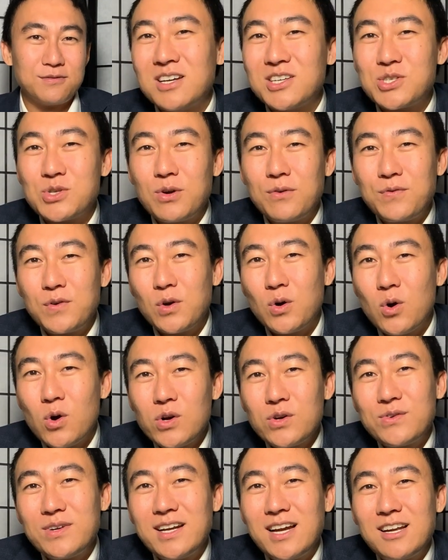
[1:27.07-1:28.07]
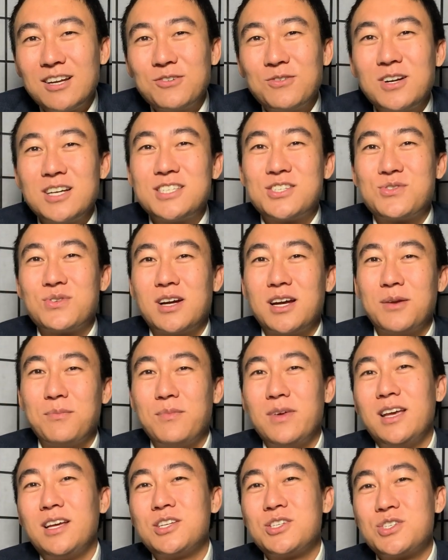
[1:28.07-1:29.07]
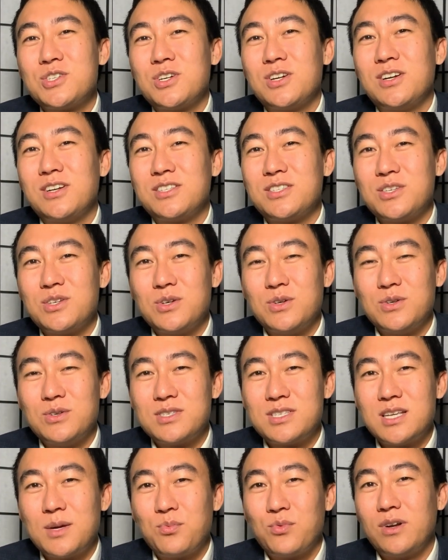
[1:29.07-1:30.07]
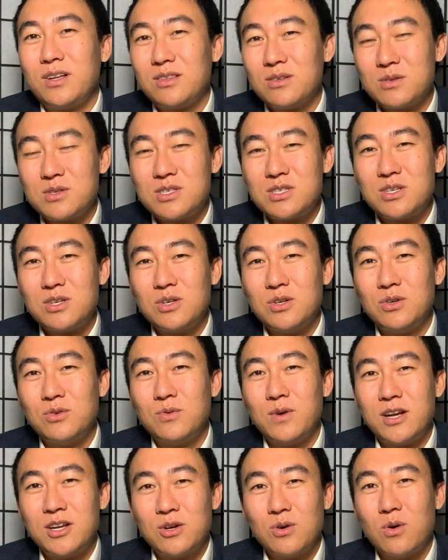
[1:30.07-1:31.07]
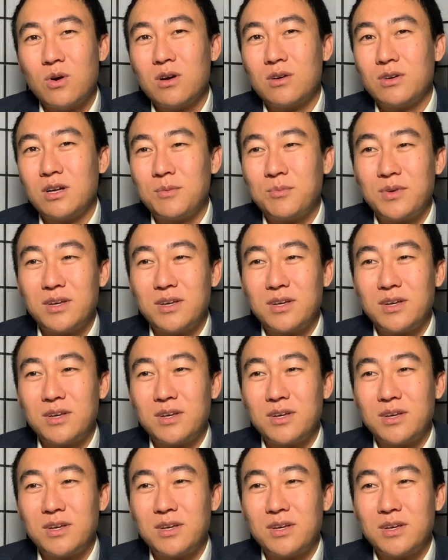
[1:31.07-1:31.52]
So if you're ordering at a restaurant, make sure to separate those two when you're ordering,